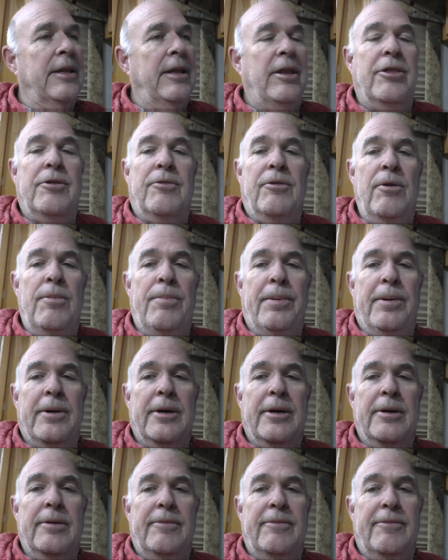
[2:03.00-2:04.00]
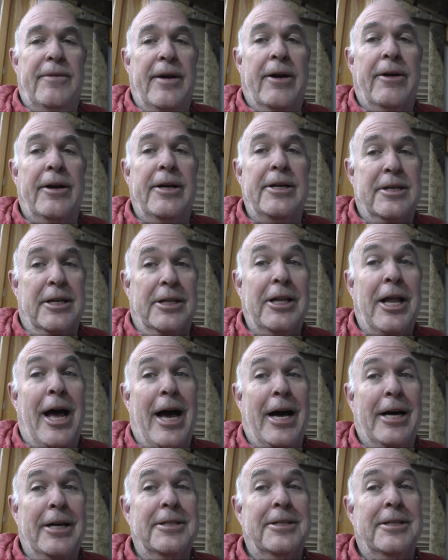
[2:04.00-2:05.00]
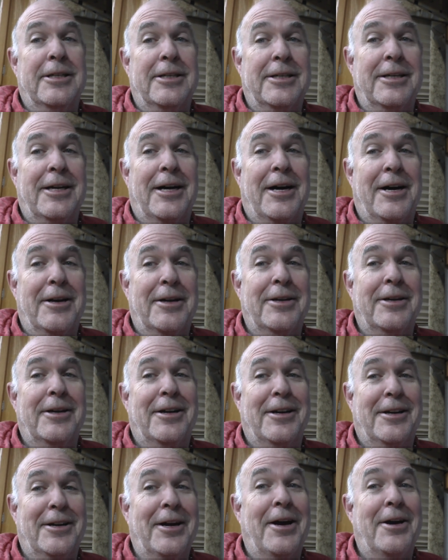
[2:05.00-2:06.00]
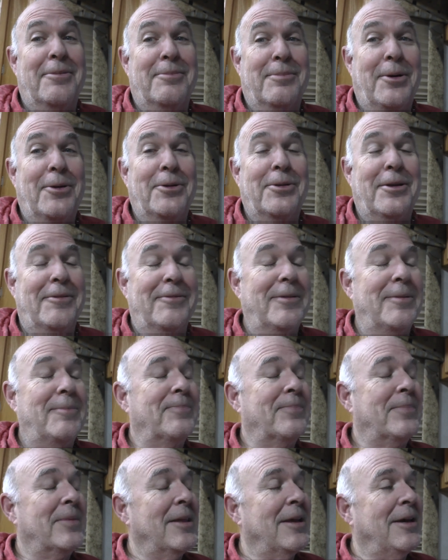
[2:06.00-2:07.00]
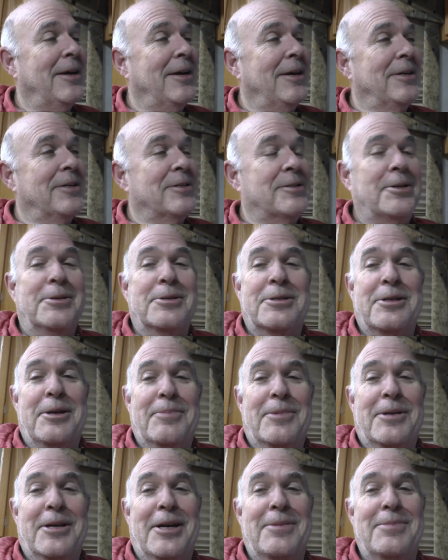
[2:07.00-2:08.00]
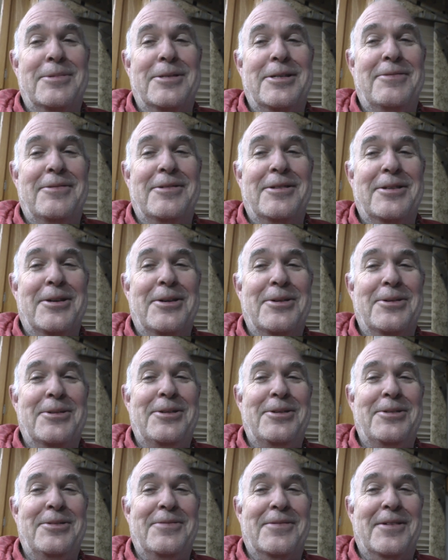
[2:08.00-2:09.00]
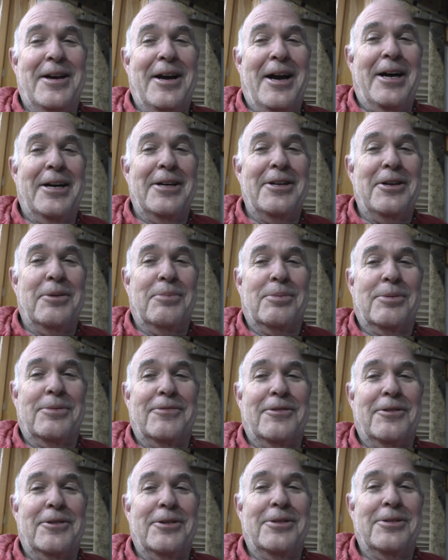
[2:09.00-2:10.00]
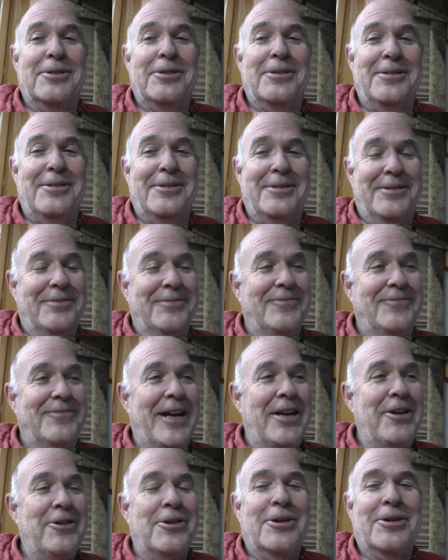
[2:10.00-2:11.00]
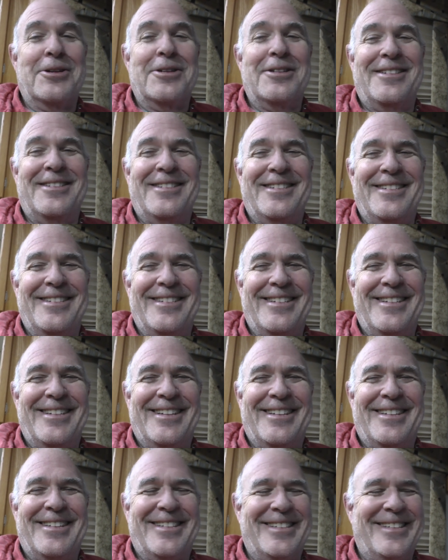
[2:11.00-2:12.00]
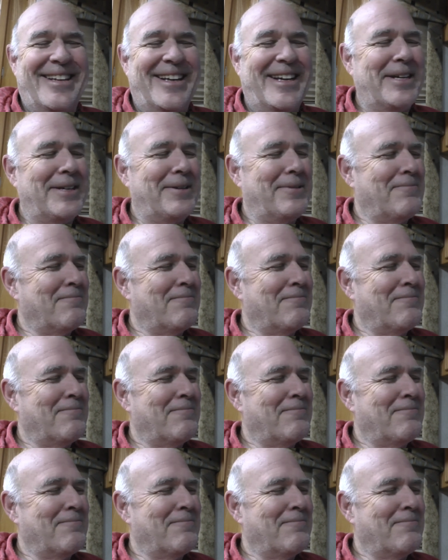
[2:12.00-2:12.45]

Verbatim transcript: the throughput varies a lot on on both of them. So sometimes, even though you've got your preferred vendor, it's, uh,